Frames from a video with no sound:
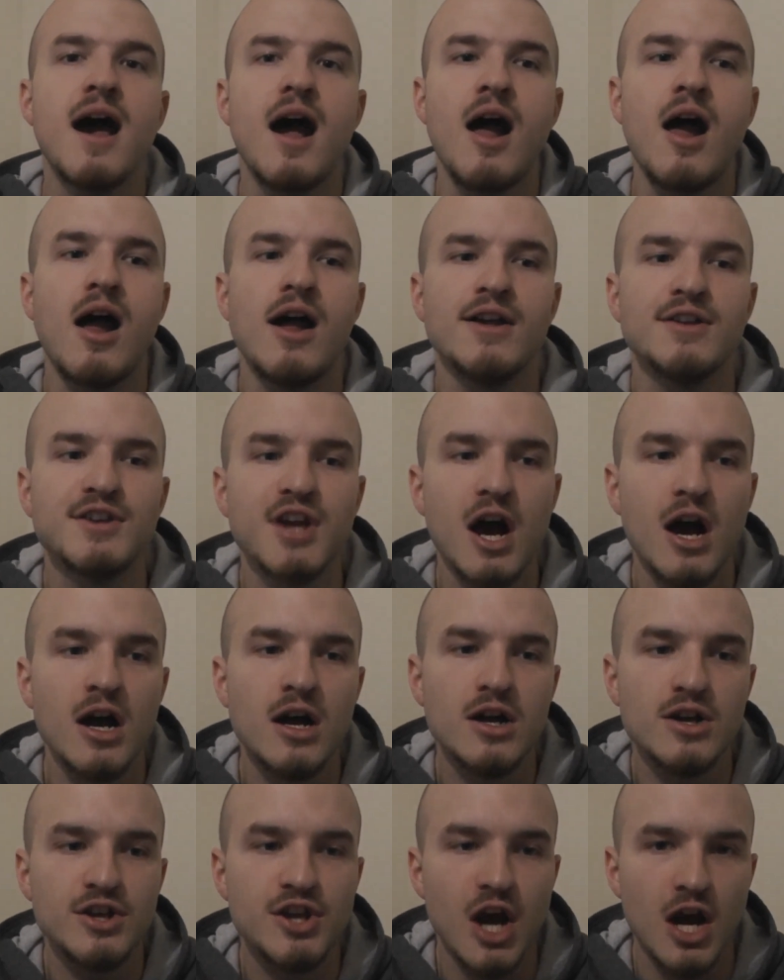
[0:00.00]

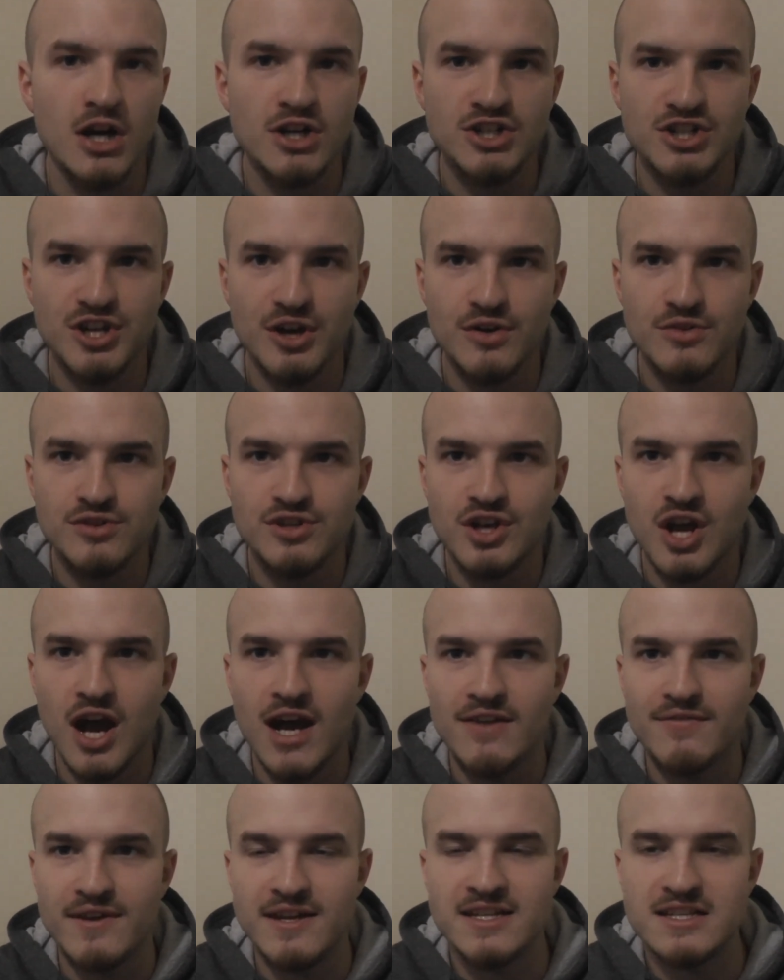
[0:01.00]
Young showed the
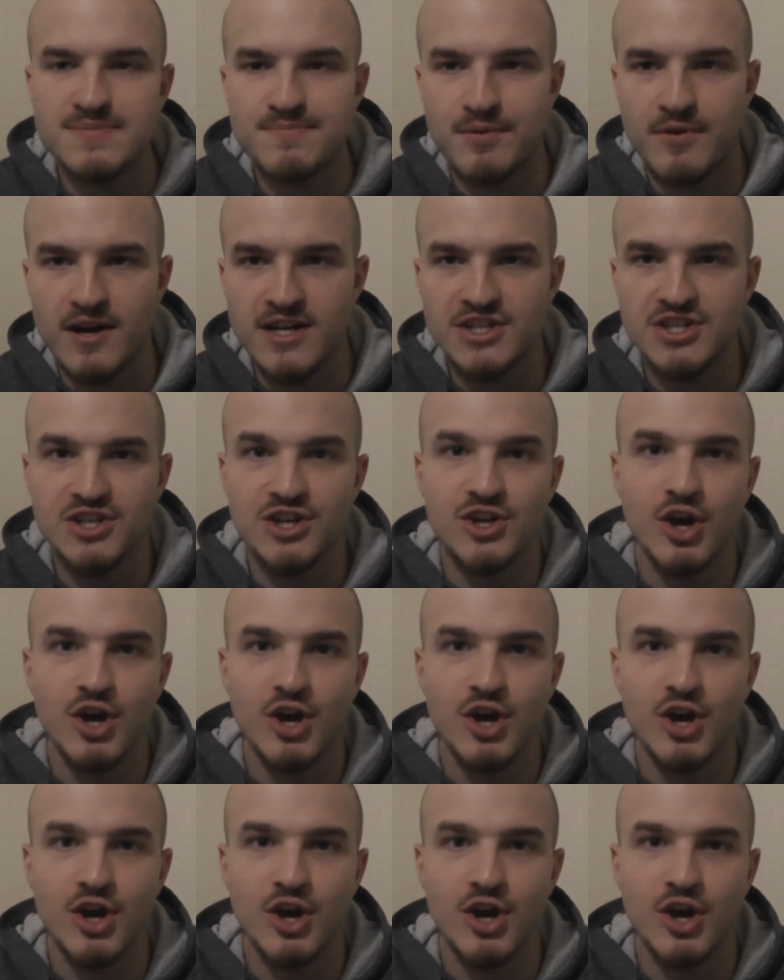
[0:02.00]
kind of inspiration